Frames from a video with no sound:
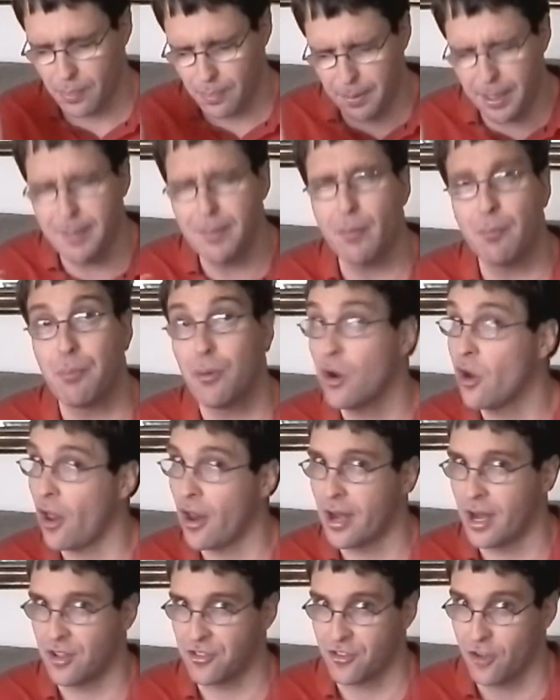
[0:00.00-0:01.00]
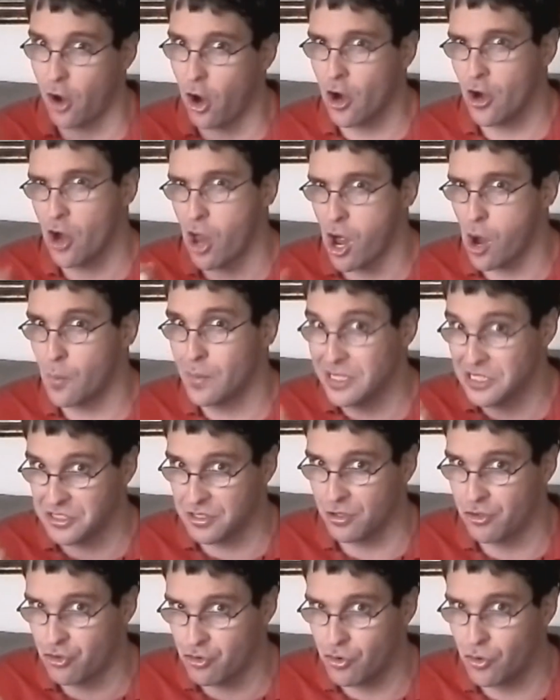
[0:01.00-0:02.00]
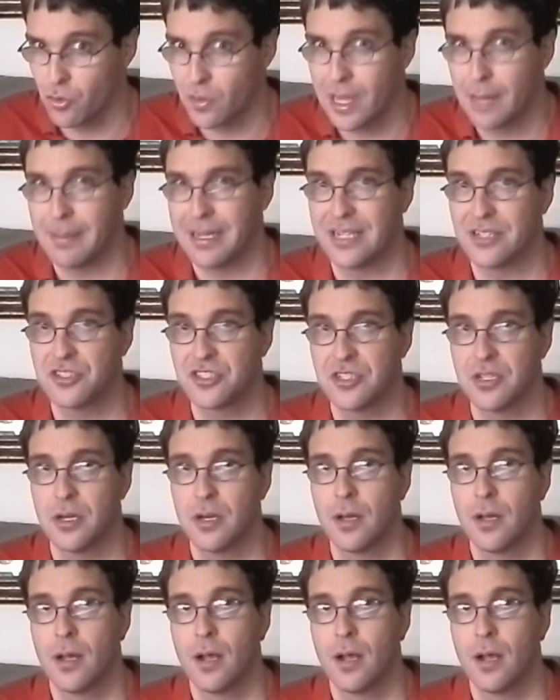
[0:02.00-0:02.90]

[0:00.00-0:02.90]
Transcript: put on us aren't always the true limits.